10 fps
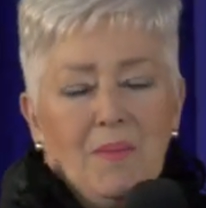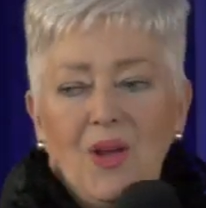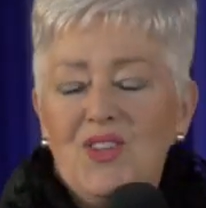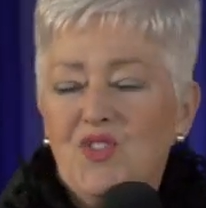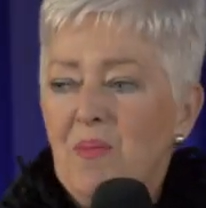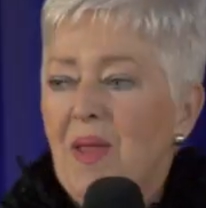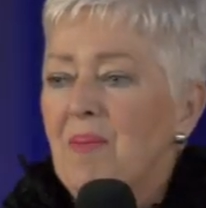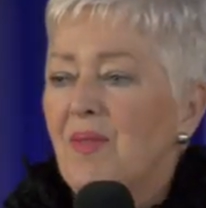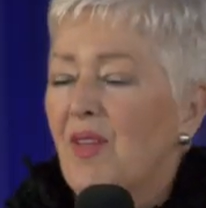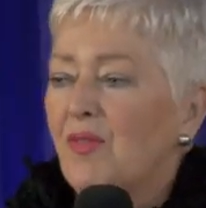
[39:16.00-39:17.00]
Because
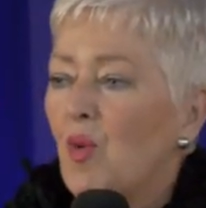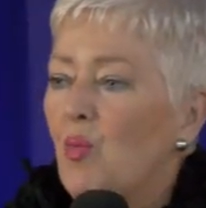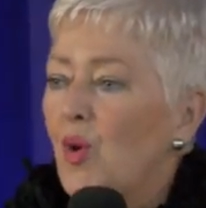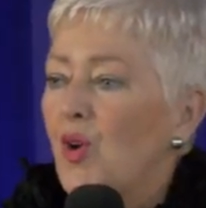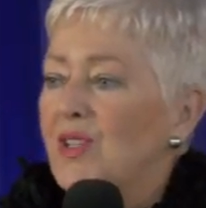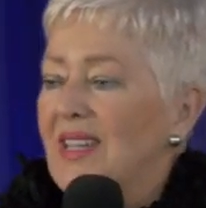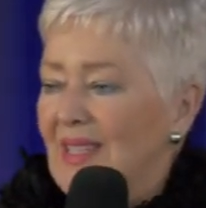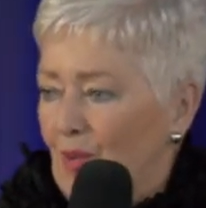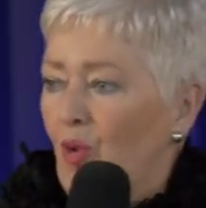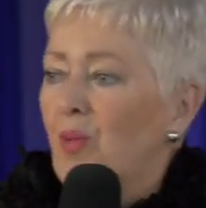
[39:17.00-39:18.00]
remember that the word
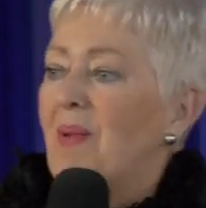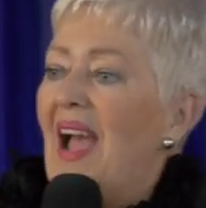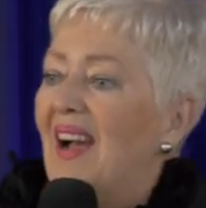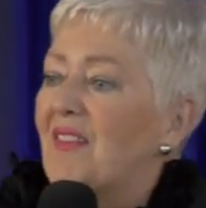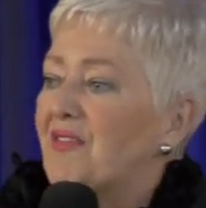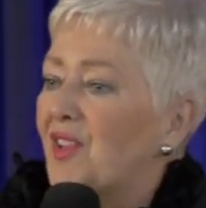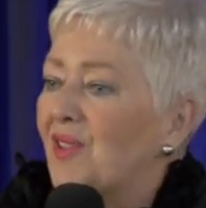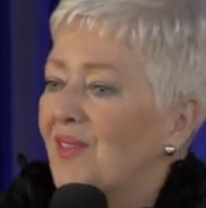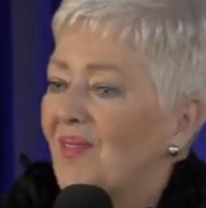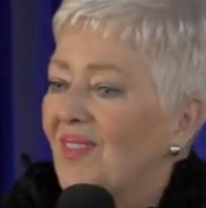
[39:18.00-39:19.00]
is all
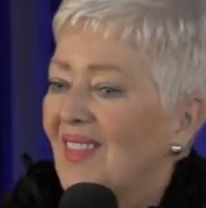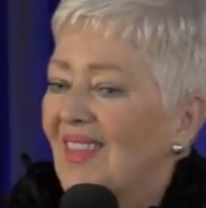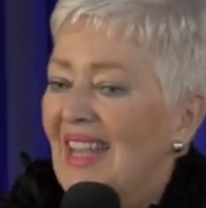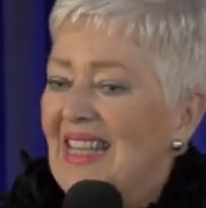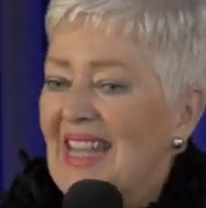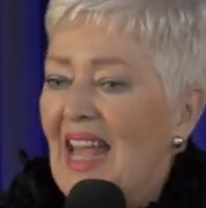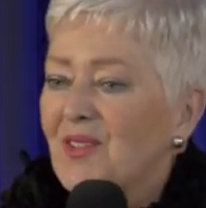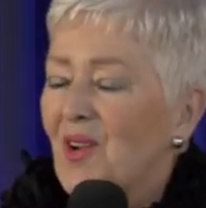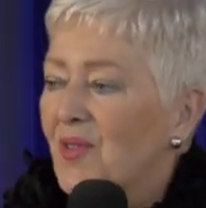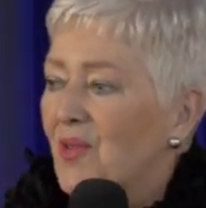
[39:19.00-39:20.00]
powerful. Is
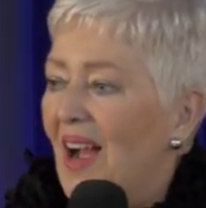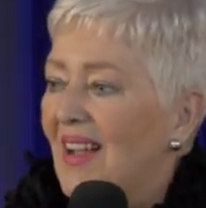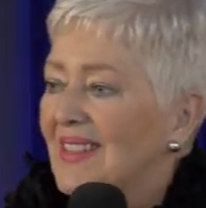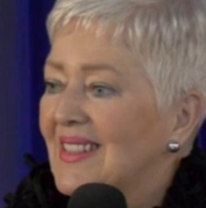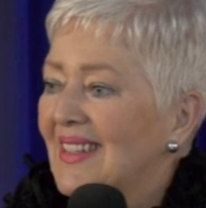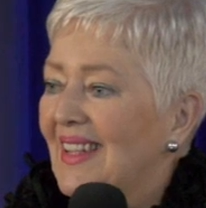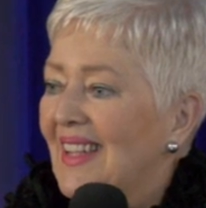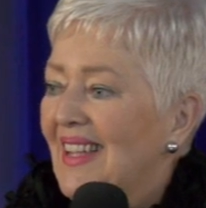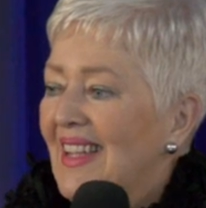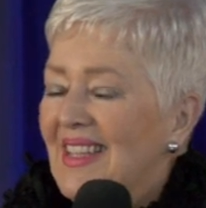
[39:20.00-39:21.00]
that not right?
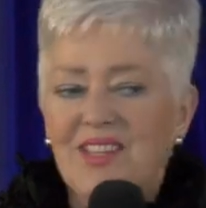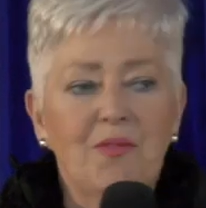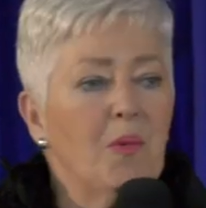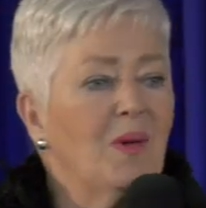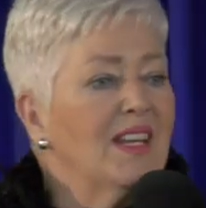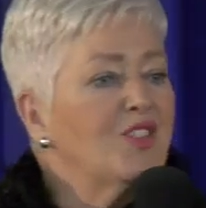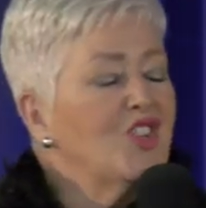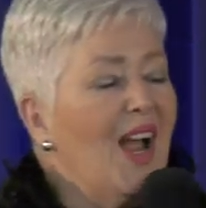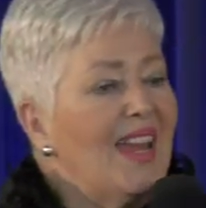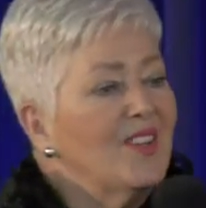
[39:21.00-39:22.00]
So we want to
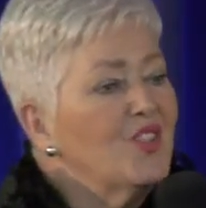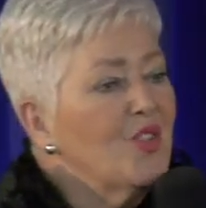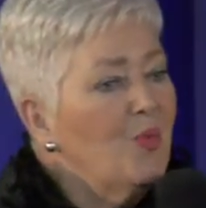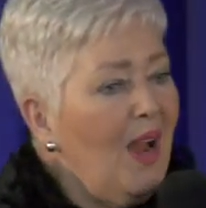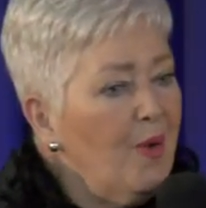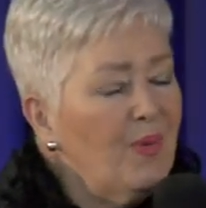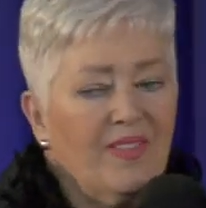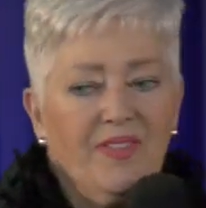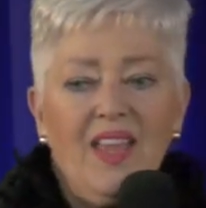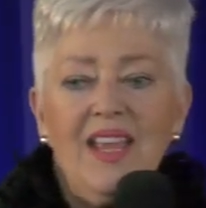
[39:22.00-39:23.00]
change the way we
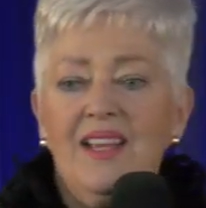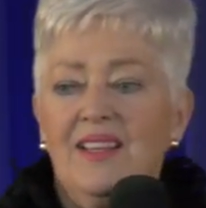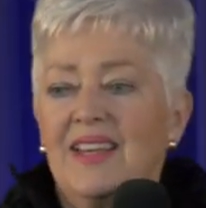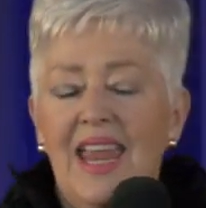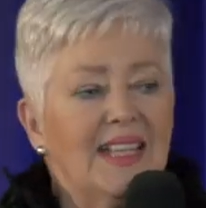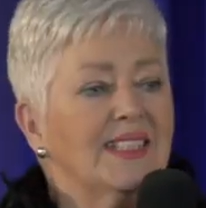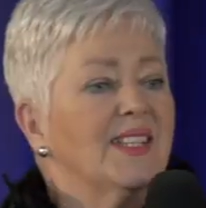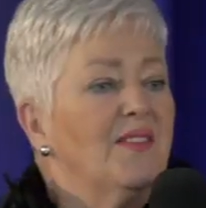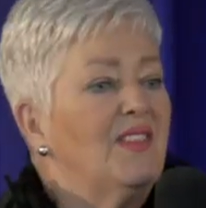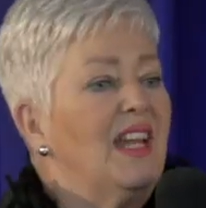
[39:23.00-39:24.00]
think
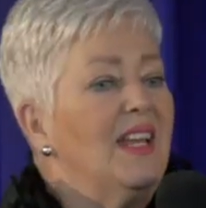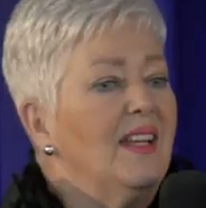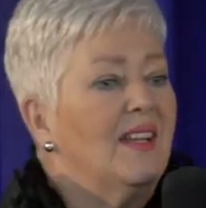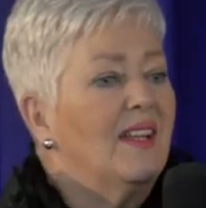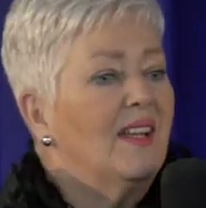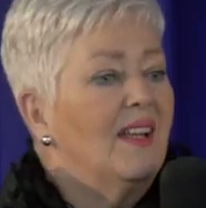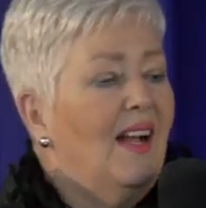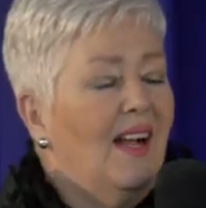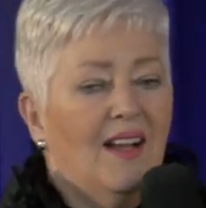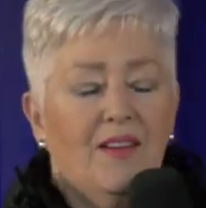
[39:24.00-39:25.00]
negatively,
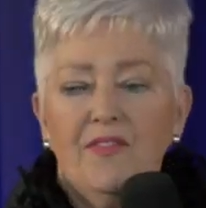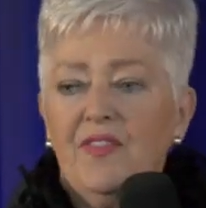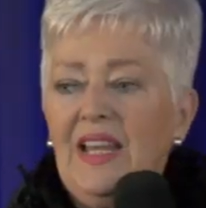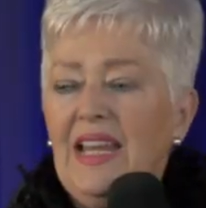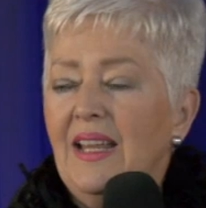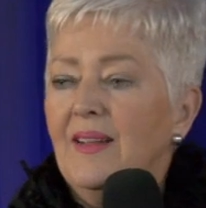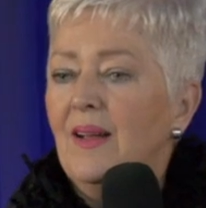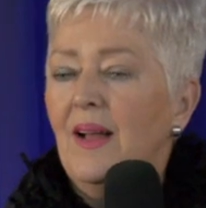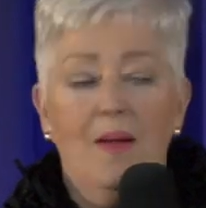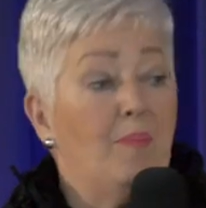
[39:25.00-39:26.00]
uh,
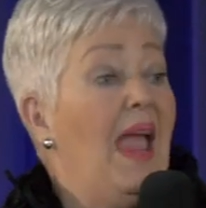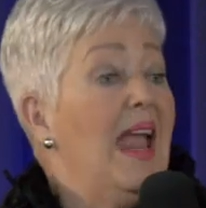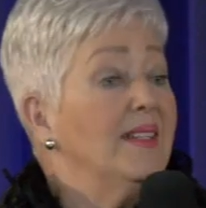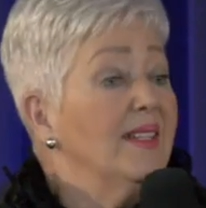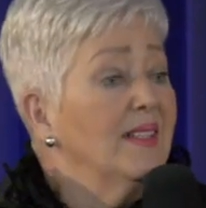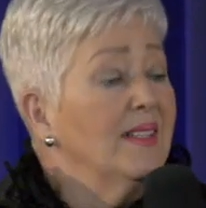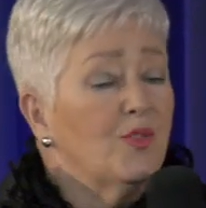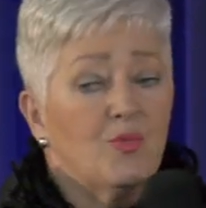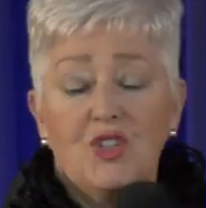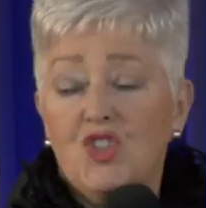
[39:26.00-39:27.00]
feeling
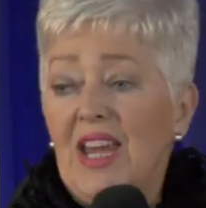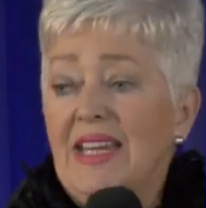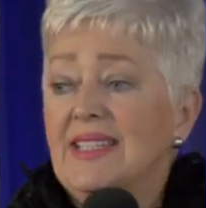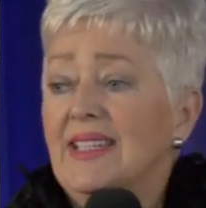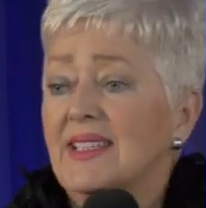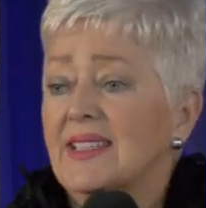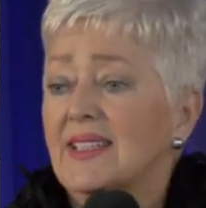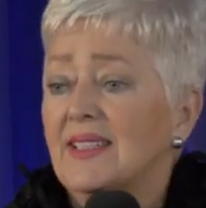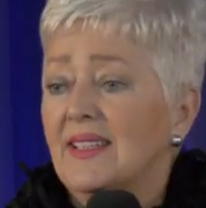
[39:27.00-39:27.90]
abandoned, rejected,